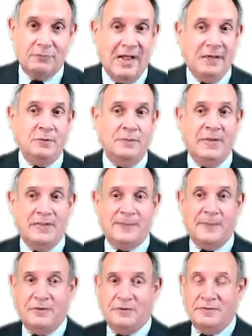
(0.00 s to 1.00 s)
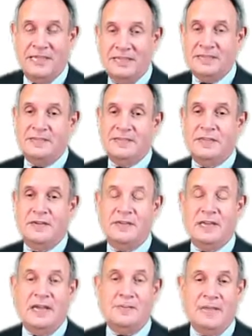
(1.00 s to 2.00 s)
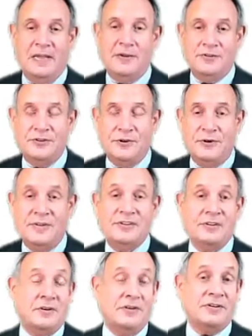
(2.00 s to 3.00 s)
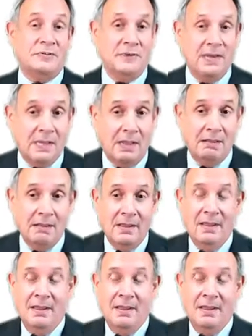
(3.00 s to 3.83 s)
Ron will be a special guest as he's going to talk about his journeys to Costa Rica.